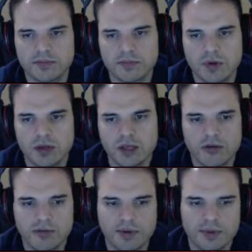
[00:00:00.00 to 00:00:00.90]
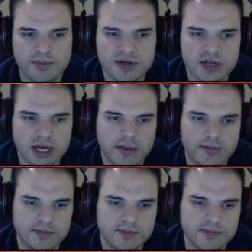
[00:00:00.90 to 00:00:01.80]
We'll bring Bisharp
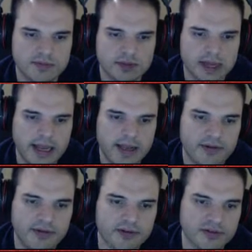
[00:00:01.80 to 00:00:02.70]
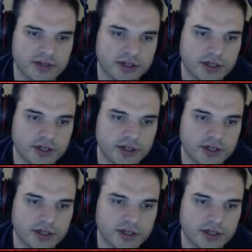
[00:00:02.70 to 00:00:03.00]
and Sylveon.